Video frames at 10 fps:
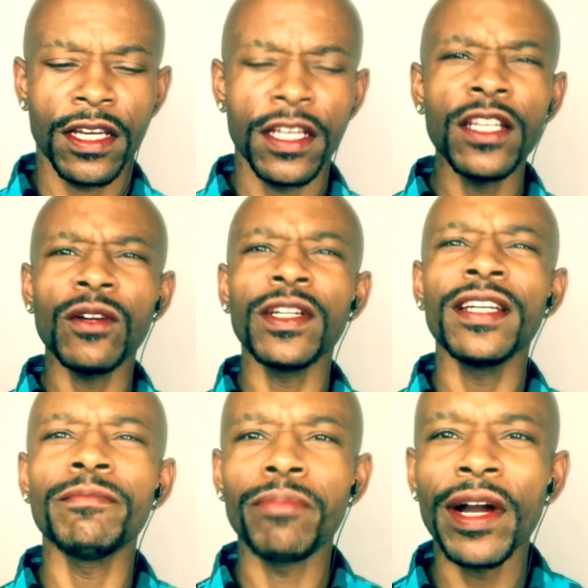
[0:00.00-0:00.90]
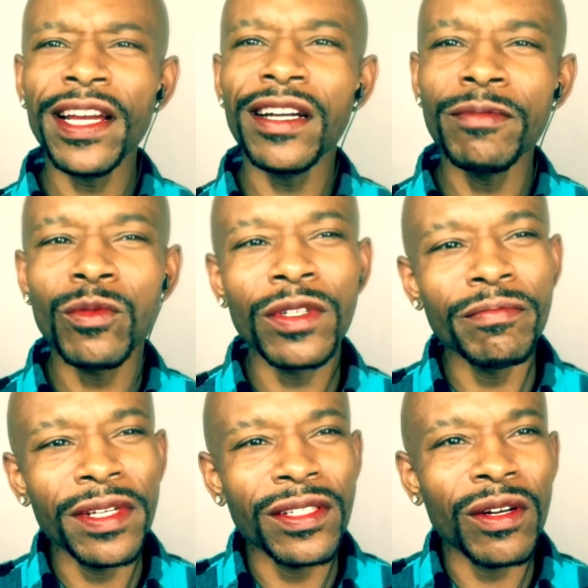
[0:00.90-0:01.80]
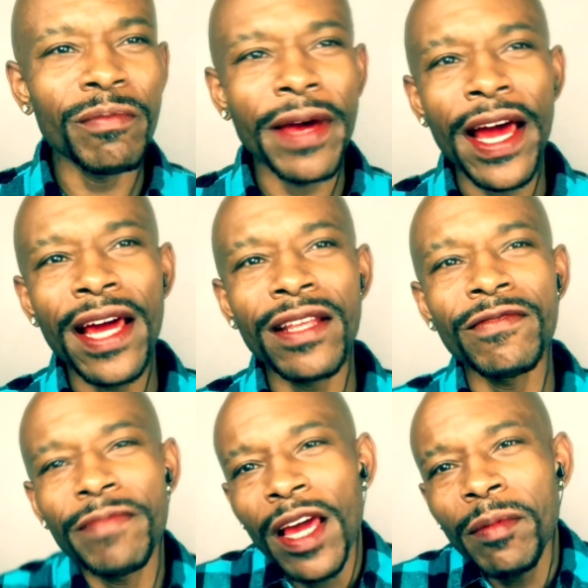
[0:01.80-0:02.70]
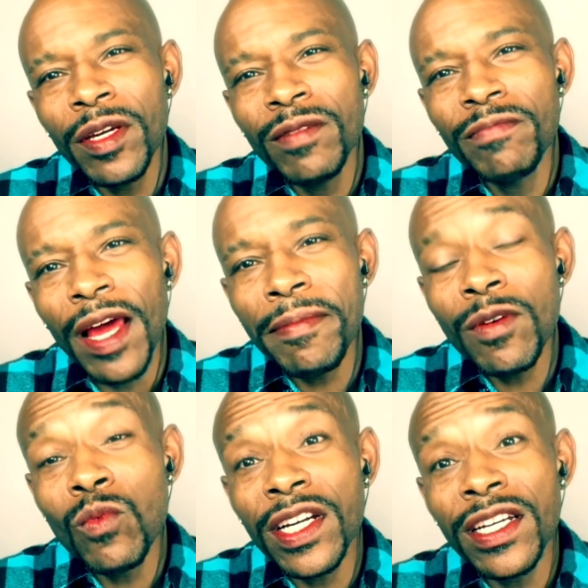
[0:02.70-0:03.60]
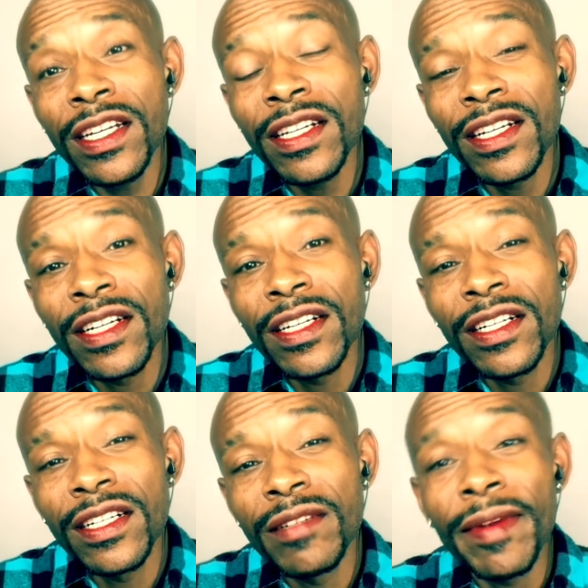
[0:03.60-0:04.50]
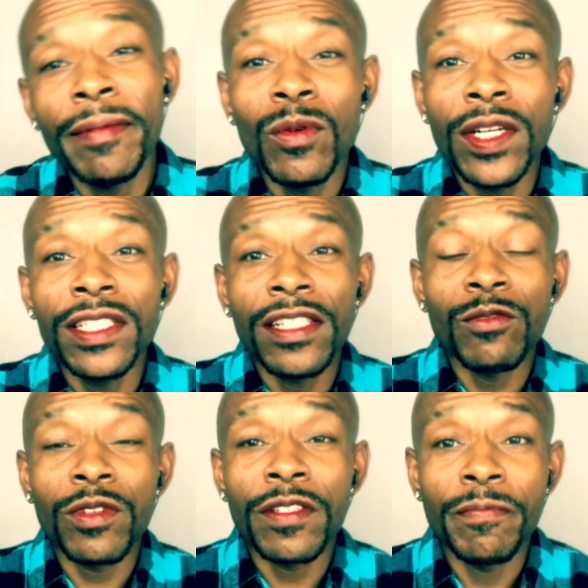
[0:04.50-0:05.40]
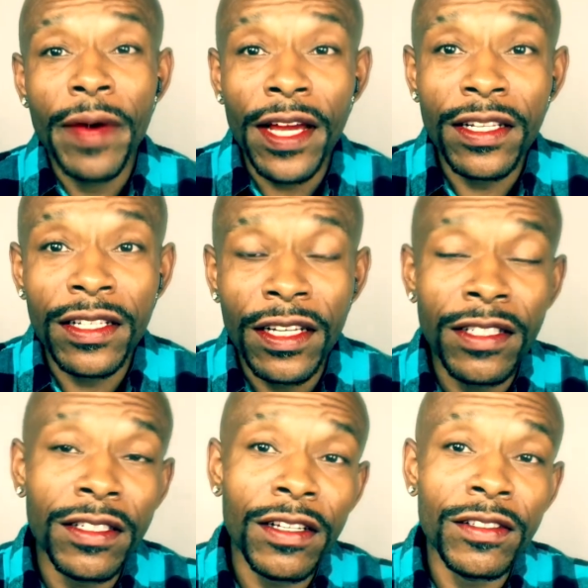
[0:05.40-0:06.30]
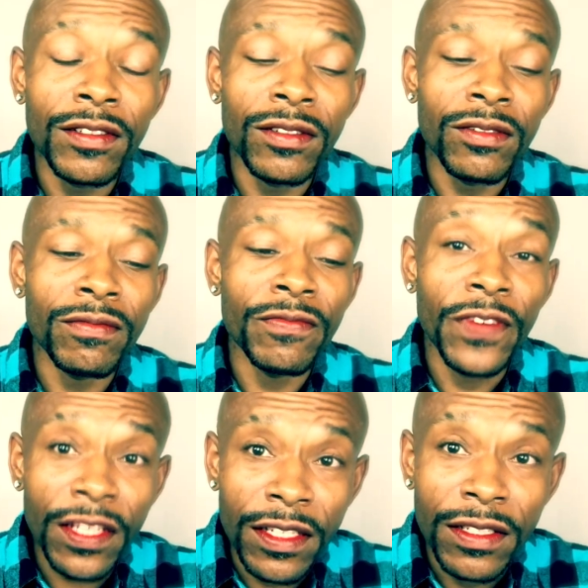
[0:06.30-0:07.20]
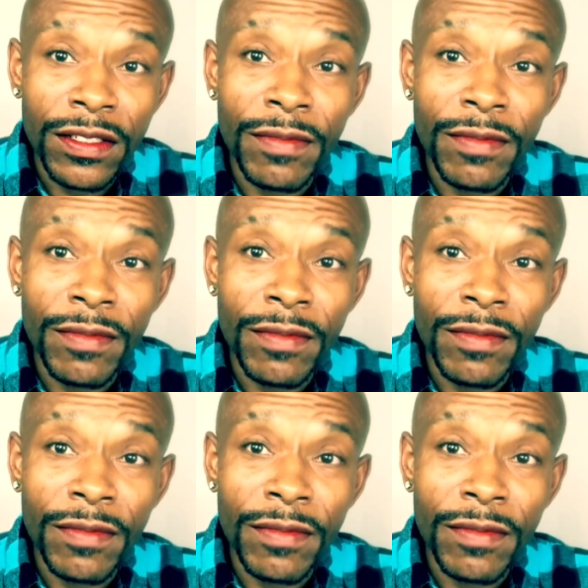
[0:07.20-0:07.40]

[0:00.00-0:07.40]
And breakups wouldn't be so bad if maybe we just respected each other's feelings.